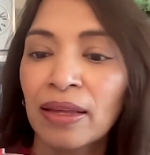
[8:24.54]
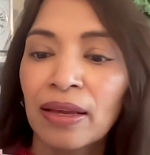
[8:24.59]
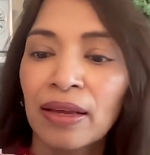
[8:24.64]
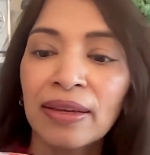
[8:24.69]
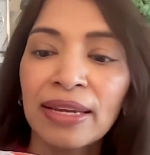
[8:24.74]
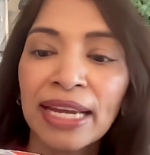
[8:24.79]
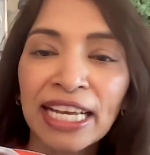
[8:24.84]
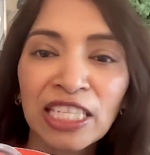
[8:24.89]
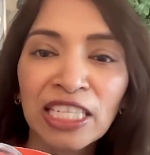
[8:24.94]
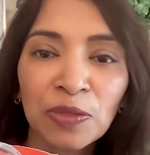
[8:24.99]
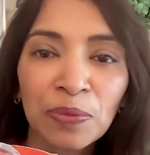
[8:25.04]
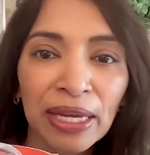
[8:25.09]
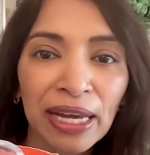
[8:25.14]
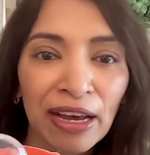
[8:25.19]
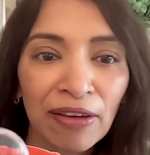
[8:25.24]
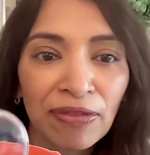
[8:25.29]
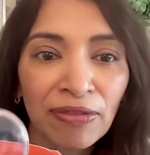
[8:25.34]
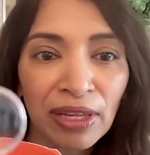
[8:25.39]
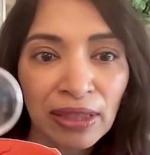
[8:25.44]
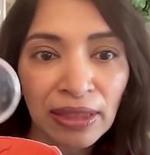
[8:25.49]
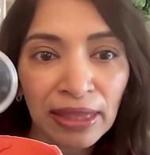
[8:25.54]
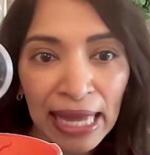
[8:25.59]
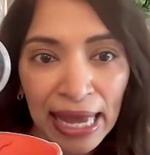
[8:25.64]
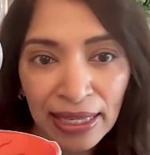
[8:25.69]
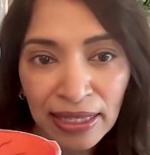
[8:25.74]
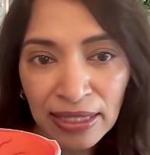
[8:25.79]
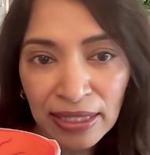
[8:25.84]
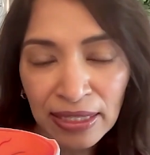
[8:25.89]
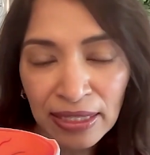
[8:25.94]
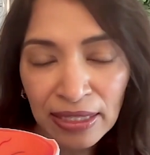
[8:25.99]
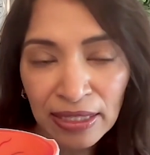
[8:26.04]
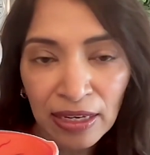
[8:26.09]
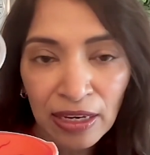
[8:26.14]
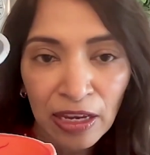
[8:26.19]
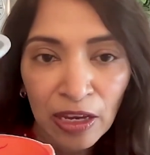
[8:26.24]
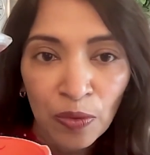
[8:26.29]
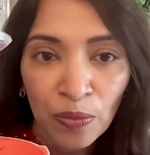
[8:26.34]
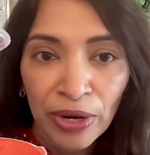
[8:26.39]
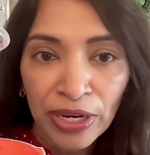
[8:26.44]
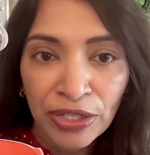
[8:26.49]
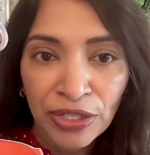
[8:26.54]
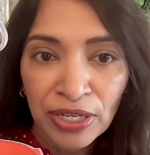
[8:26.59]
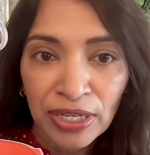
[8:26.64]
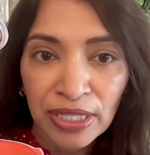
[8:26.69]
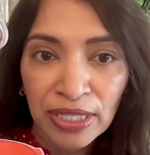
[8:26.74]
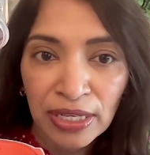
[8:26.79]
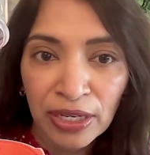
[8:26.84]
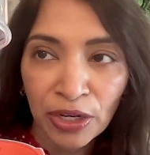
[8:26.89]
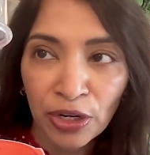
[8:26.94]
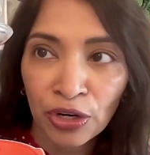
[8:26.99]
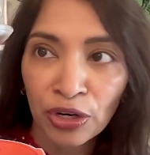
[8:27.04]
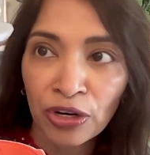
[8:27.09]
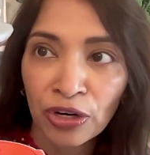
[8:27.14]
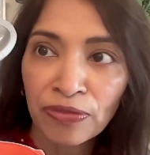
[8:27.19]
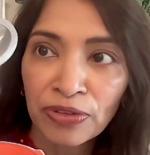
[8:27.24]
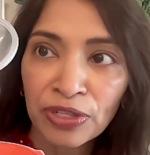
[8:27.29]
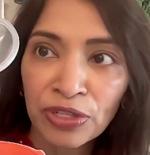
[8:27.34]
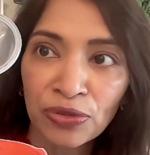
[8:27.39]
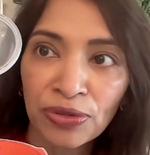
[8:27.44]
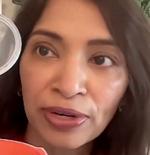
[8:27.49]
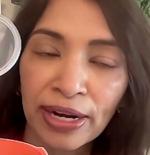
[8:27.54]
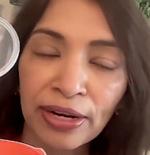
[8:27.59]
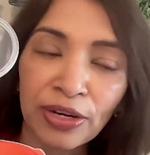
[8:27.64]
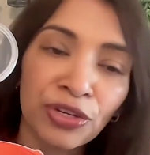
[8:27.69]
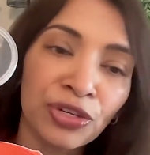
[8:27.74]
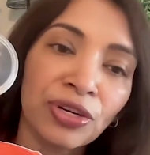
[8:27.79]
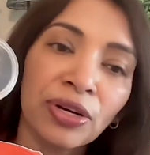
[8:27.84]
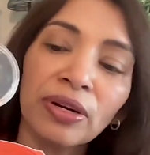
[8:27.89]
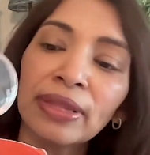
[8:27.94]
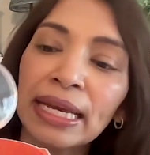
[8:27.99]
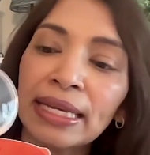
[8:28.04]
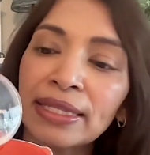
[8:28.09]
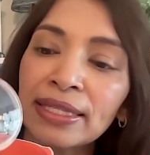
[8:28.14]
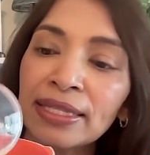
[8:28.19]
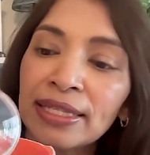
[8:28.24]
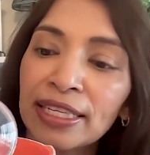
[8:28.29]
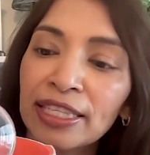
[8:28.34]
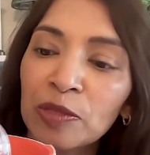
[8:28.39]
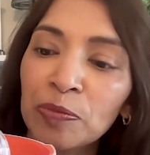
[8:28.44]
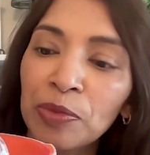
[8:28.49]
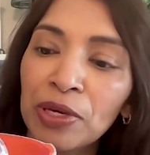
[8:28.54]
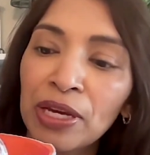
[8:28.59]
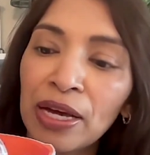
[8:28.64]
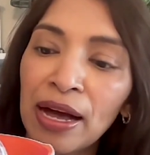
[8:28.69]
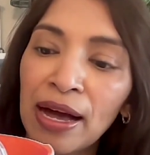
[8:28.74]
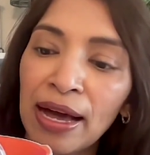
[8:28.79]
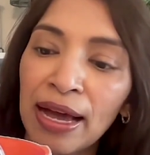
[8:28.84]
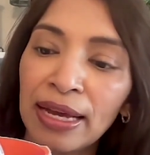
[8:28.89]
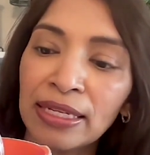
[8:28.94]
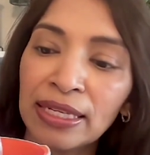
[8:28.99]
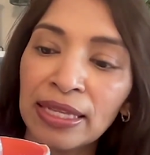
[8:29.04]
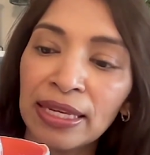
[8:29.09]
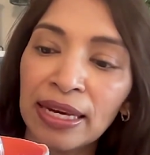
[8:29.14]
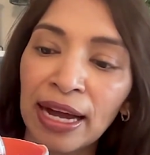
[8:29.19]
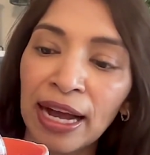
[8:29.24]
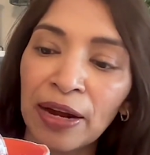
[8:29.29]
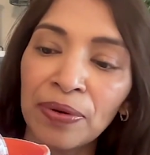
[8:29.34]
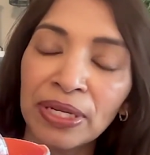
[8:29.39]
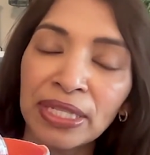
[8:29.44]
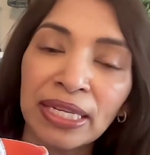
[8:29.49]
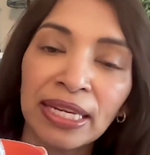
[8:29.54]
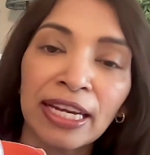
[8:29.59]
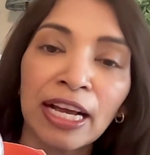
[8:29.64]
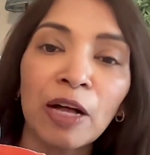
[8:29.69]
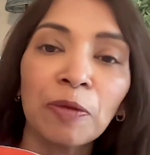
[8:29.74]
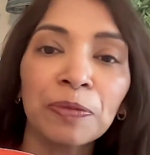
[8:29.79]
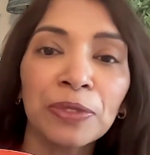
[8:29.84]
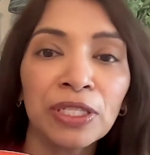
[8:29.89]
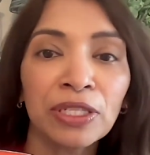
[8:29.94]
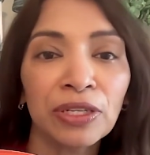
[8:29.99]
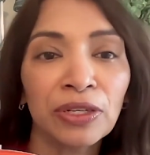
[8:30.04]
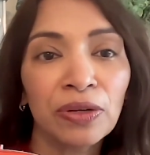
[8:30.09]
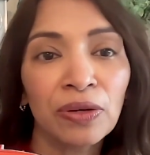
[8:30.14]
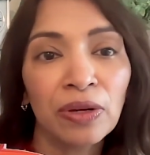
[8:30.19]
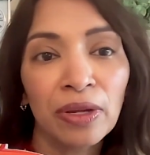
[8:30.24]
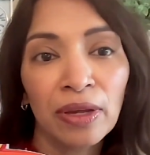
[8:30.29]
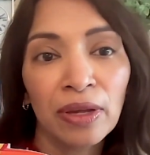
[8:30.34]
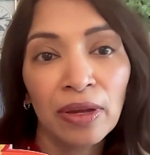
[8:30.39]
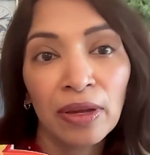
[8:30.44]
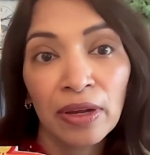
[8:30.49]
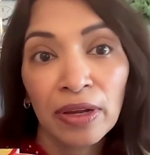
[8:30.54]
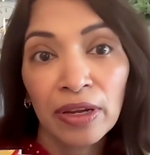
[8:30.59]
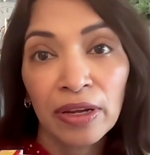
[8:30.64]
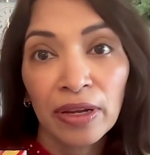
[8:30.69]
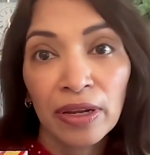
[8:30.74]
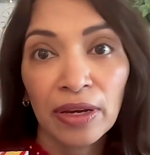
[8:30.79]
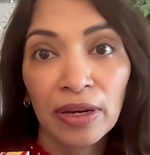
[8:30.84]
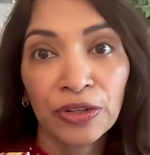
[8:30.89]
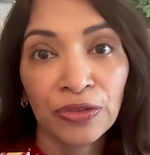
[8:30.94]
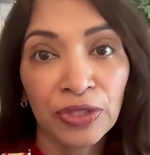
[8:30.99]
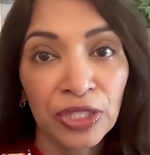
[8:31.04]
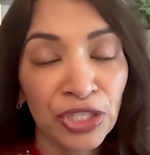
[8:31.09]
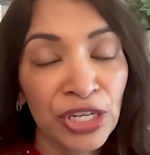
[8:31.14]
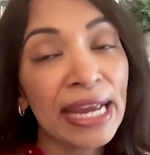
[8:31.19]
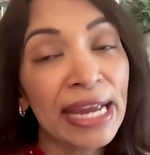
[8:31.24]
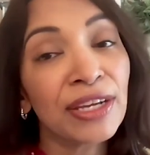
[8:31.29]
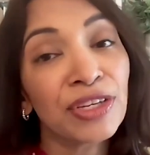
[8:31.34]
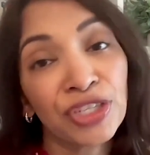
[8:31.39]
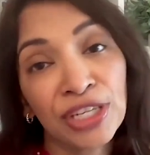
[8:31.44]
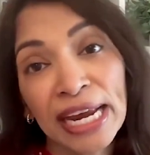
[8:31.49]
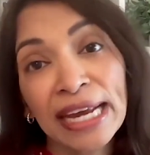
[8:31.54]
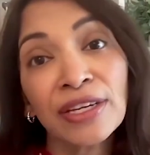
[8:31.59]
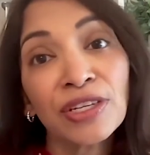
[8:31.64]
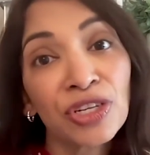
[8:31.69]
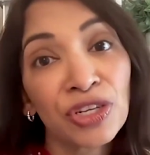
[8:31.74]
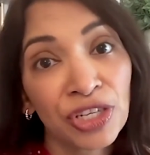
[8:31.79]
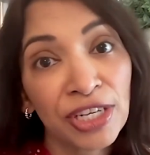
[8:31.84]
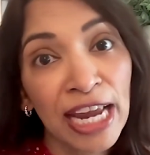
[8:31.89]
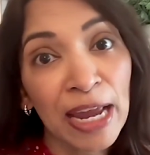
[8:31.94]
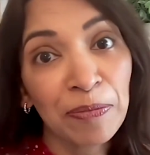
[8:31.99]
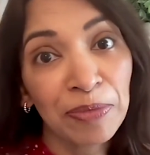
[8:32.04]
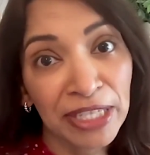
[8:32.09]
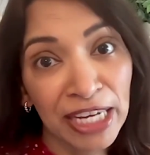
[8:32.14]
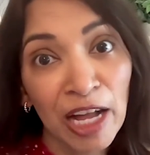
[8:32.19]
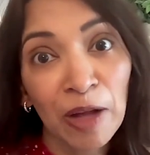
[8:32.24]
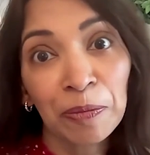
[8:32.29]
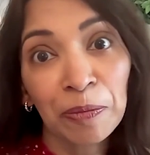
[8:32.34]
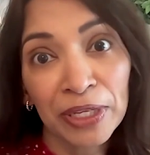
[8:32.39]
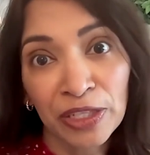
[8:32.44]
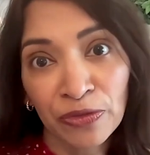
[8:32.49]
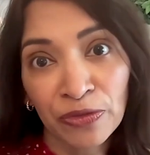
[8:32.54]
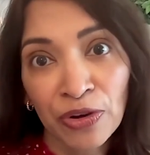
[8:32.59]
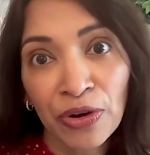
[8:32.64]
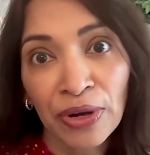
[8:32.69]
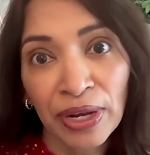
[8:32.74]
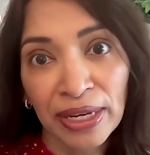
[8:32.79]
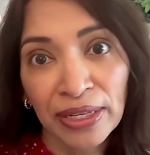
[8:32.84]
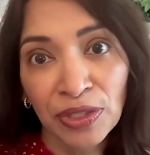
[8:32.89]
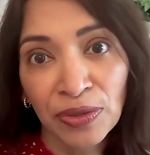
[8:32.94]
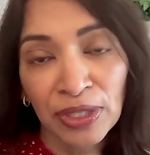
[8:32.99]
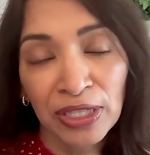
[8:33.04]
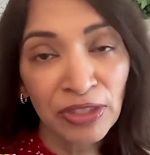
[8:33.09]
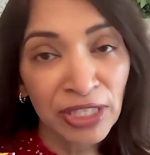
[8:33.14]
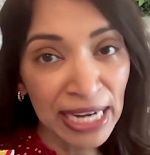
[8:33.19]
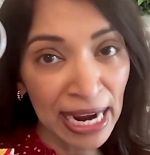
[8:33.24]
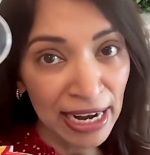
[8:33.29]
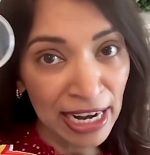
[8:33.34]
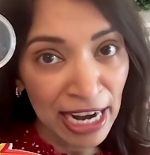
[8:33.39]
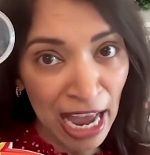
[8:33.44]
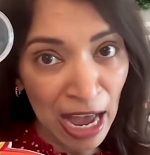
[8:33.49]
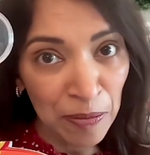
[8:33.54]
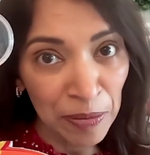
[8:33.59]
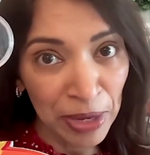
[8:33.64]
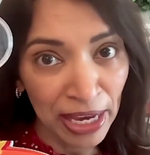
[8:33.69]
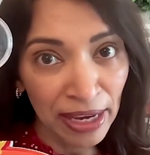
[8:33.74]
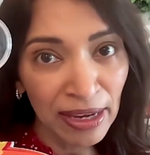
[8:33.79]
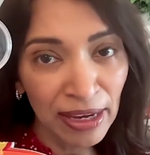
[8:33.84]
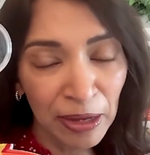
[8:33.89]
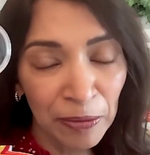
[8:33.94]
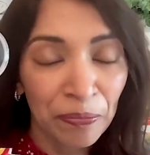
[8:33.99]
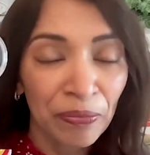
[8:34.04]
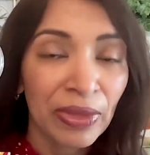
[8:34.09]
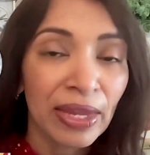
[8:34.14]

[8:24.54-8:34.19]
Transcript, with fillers: Next, we have the lens, which is a curved structure that sits behind the iris and helps to changes shape to help us focus. So it's dynamic.